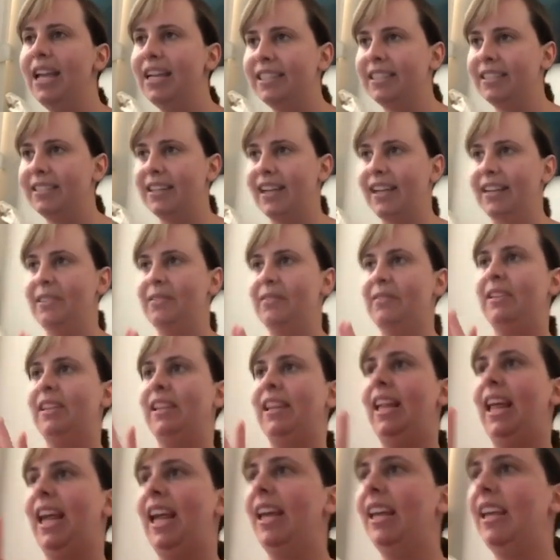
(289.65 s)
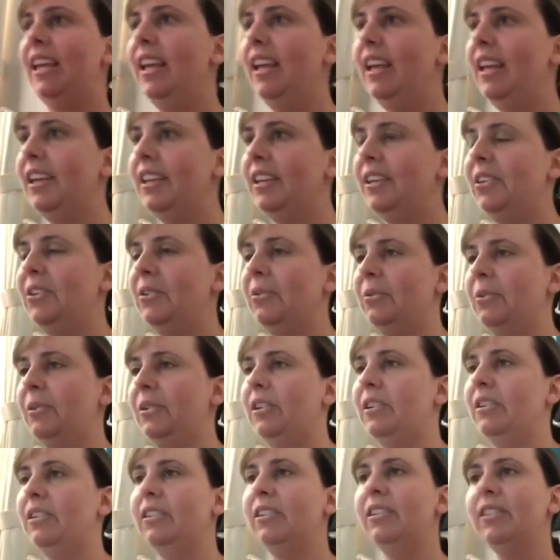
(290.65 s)
just kind of let
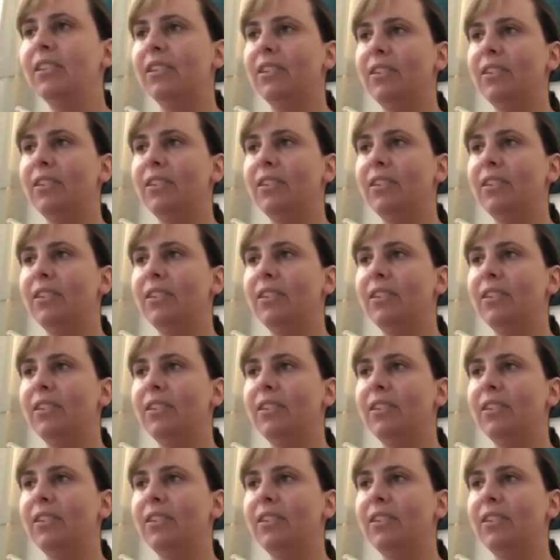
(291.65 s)
your